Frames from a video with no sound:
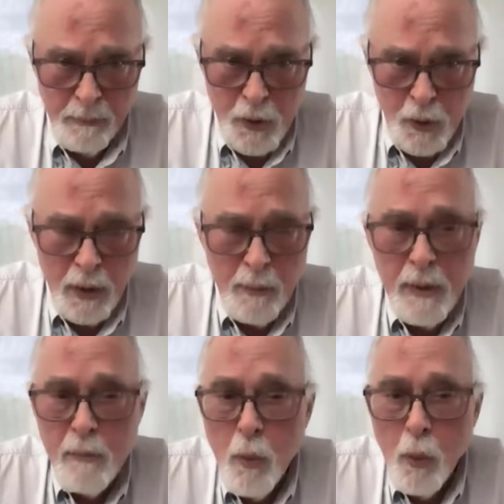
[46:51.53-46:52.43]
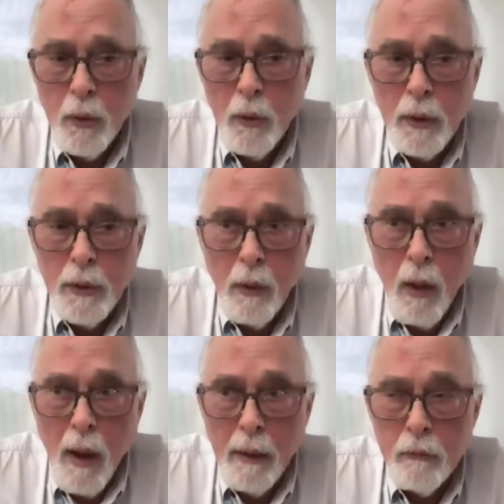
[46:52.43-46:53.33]
It's going to be more along the
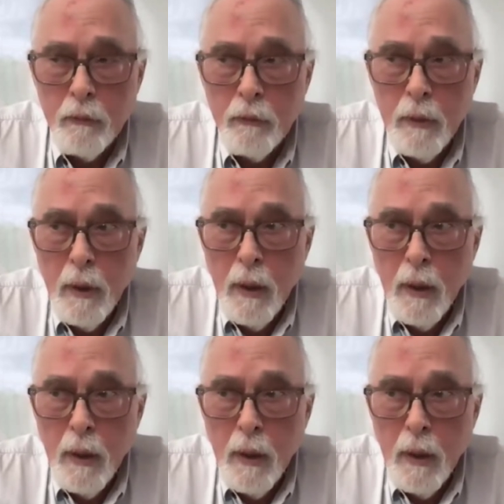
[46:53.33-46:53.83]
lines